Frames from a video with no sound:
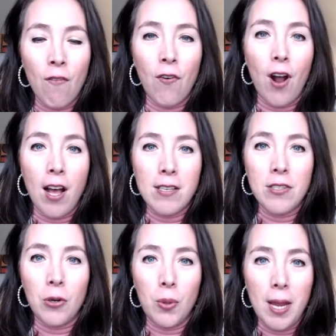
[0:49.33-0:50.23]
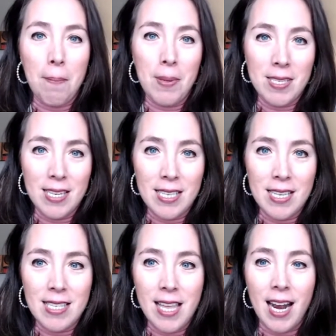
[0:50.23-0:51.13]
for us to create
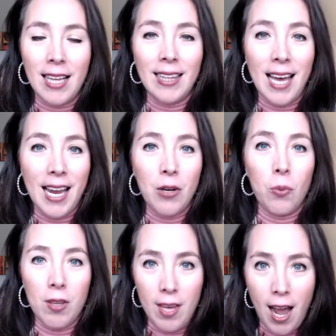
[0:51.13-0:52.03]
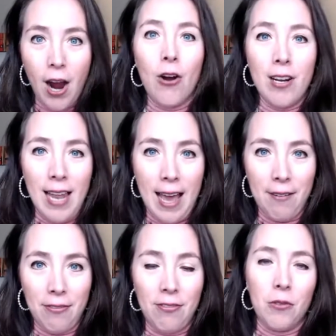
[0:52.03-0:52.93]
businesses that align with our
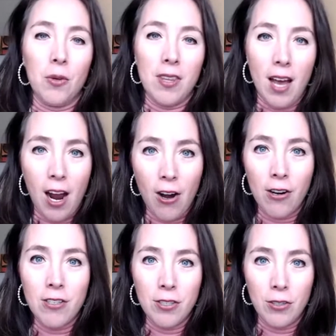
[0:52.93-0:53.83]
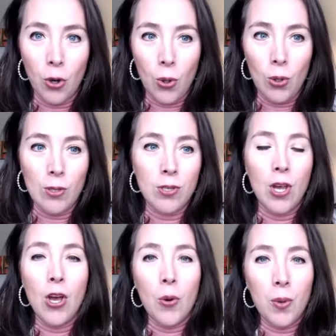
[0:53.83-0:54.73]
life, with our goals,
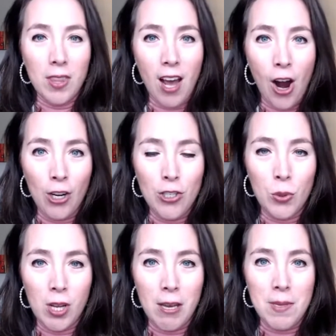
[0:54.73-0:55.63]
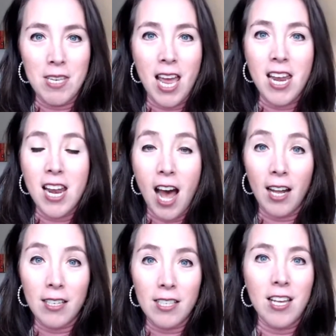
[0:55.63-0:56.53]
with our dreams, and
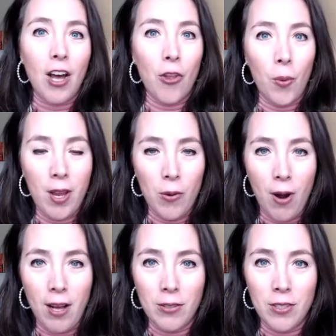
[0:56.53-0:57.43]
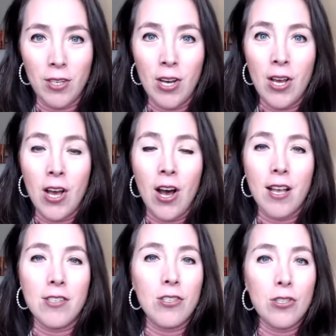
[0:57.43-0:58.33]
not the other way around.
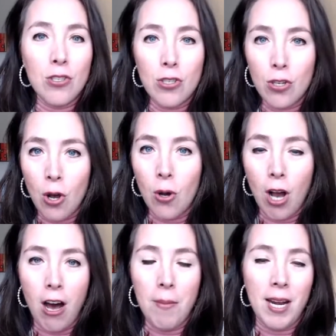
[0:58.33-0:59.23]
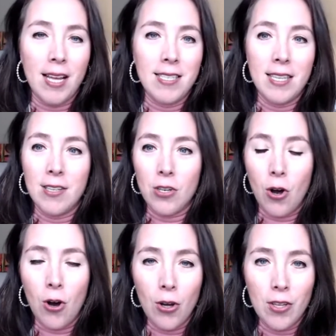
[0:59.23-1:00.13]
It's so common. I see this
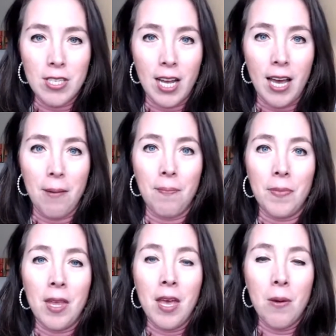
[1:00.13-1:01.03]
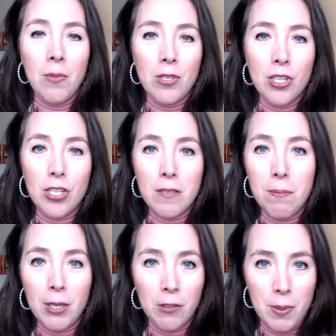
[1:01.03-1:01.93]
all the time. Musicians
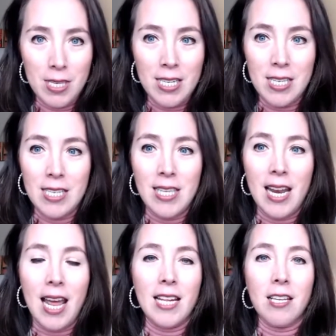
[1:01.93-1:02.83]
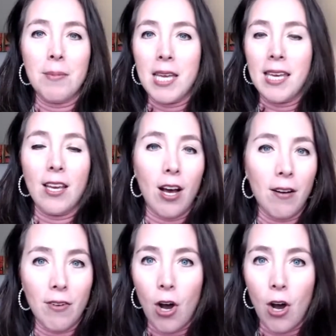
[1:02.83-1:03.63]
build businesses that end up taking off